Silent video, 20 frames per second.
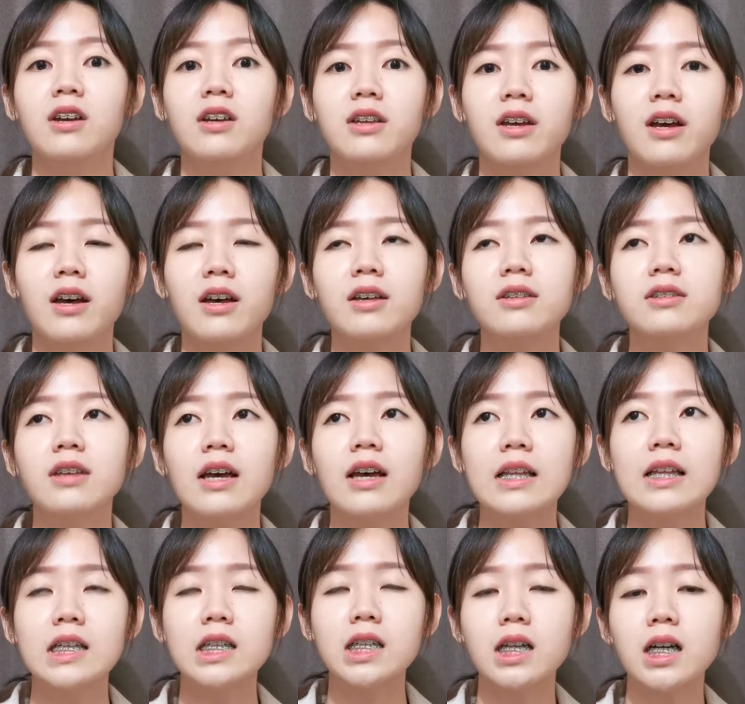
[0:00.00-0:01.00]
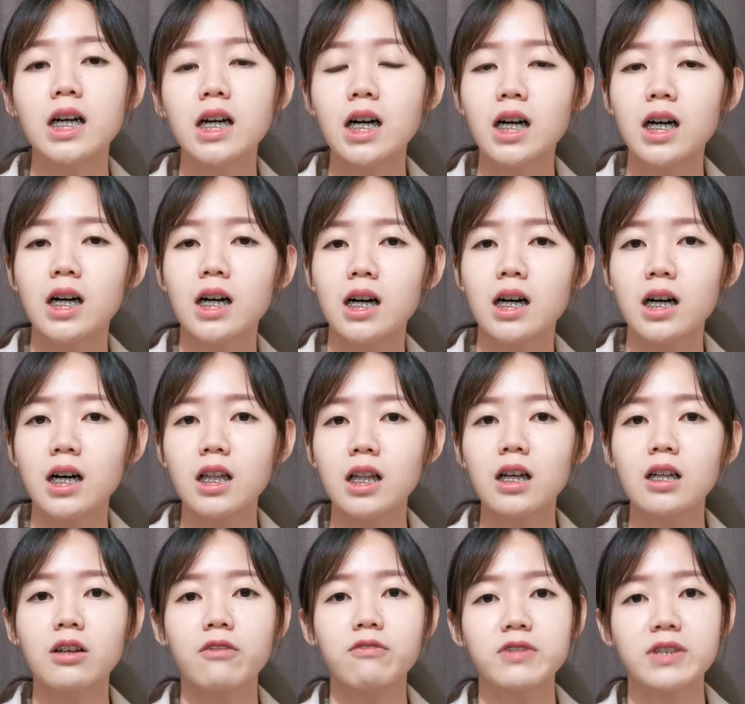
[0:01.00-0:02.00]
Yes, and a
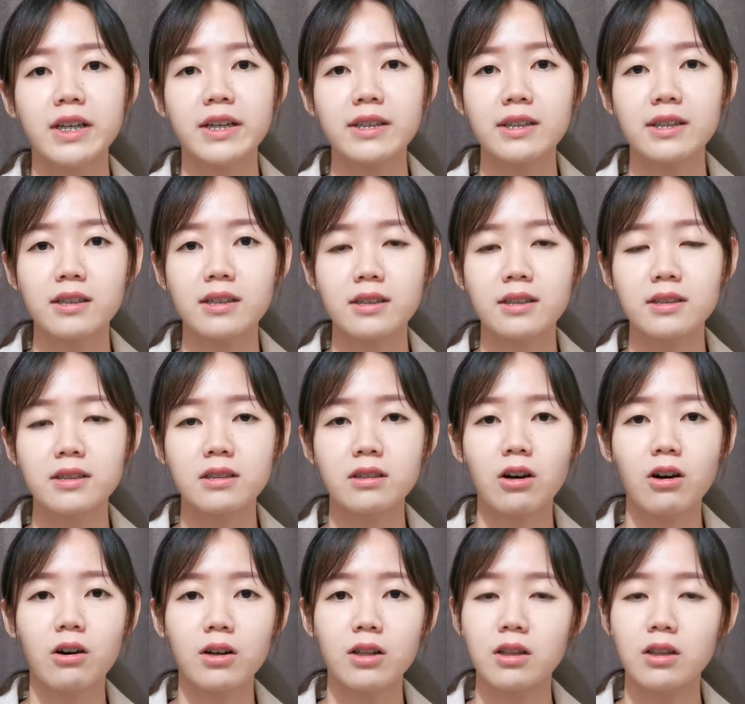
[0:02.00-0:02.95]
lot of scientists or